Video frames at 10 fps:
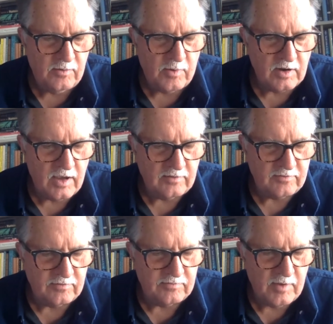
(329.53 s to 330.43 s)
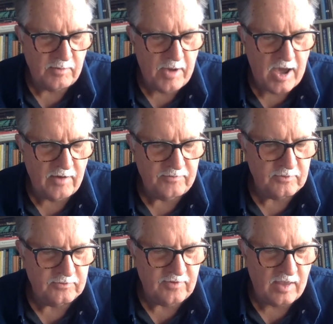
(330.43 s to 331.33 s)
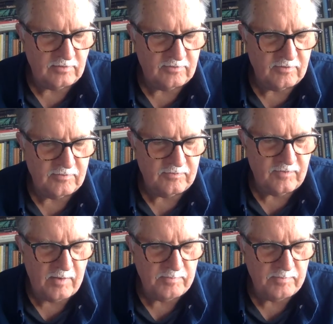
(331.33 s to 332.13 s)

one gets a powerful sense of